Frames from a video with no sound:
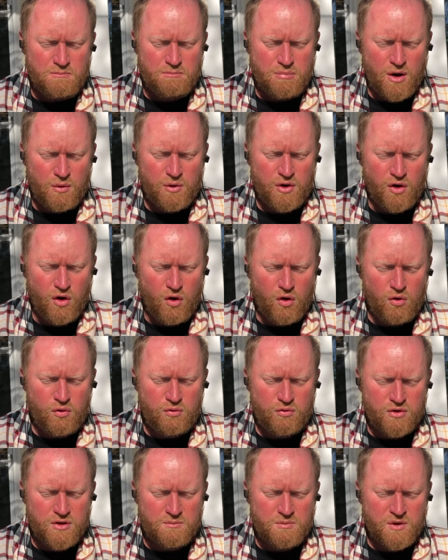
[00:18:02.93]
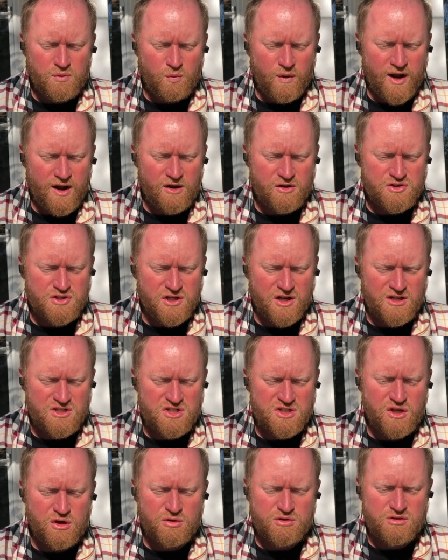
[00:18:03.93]
but would only be roused
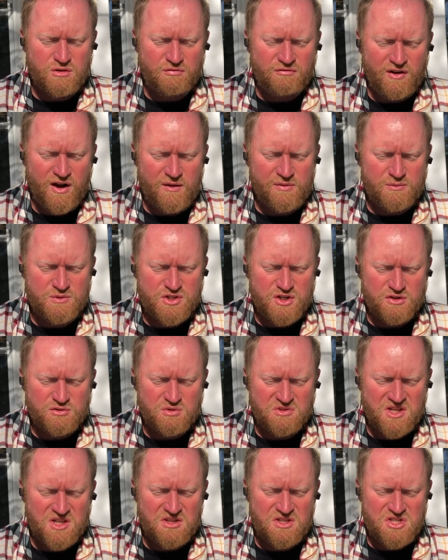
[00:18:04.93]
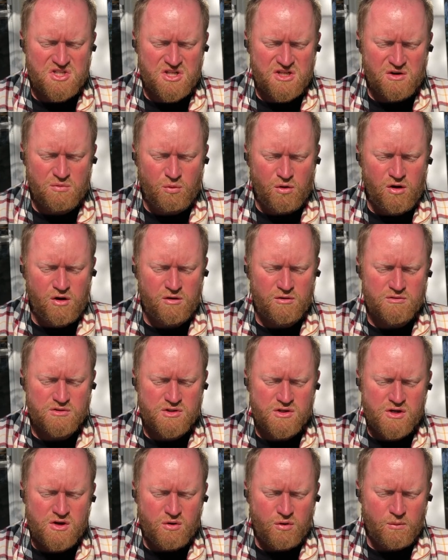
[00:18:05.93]
against those who found themselves within the city
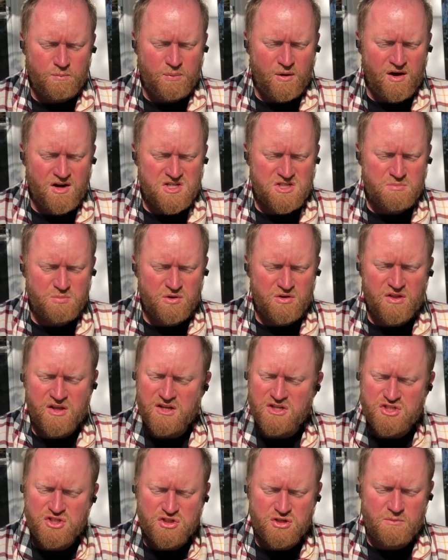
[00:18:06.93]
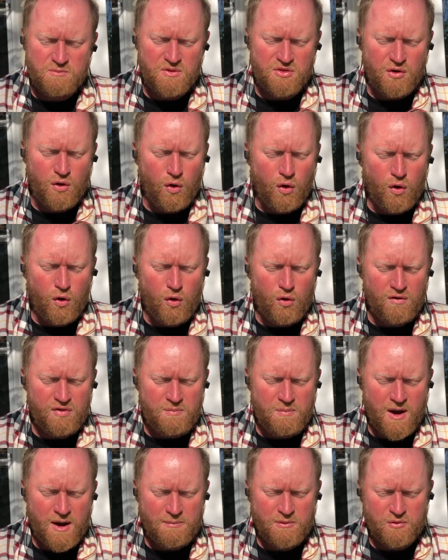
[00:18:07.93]
walls, or possibly they assumed that the whole of
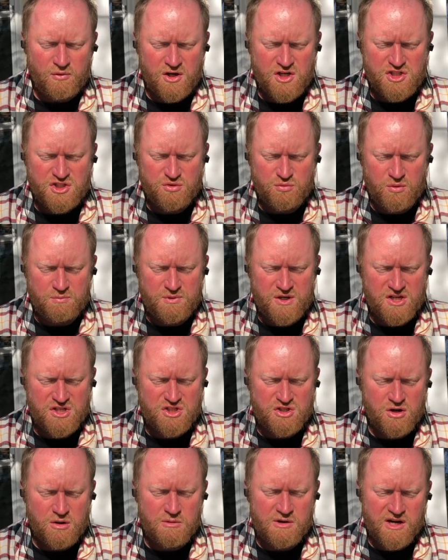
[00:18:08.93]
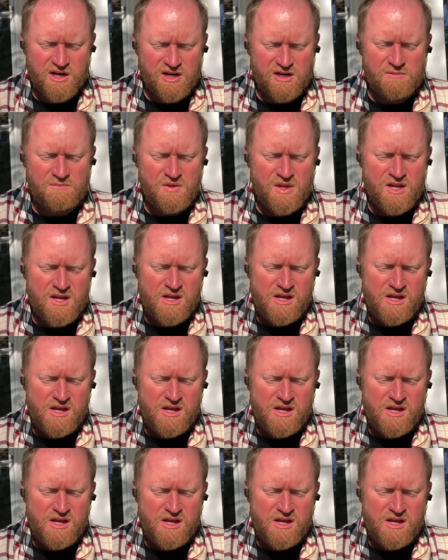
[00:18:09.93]
the population would be exterminated